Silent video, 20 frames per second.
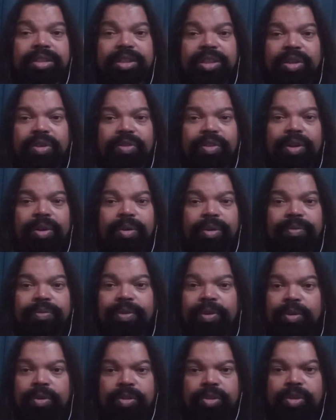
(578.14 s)
you know, if
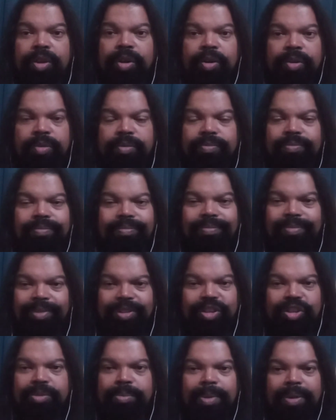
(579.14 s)
they're
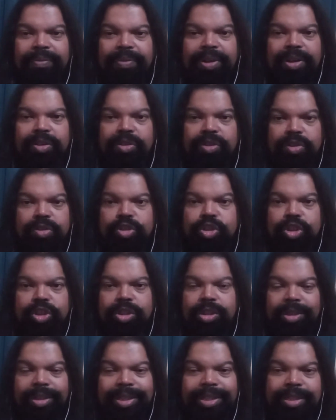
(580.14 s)
some of my videos, they'll
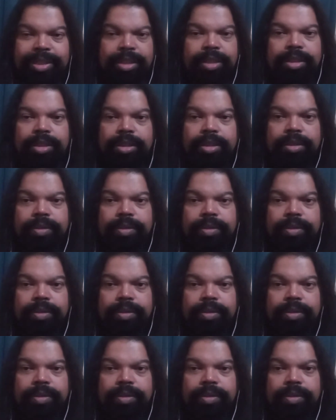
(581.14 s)
just listen.